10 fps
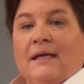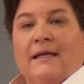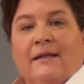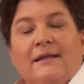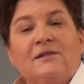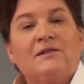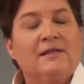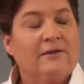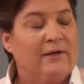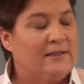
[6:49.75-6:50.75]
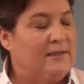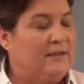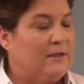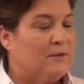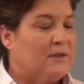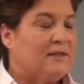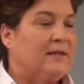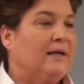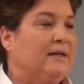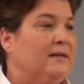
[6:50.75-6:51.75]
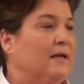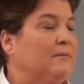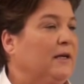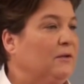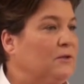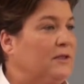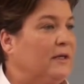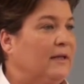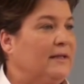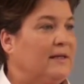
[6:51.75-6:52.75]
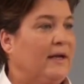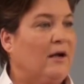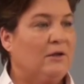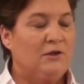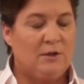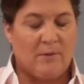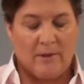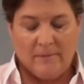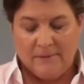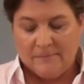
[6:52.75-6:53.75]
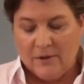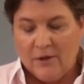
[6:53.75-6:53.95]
Now this is interesting. There was a study done by UCLA Psychology Department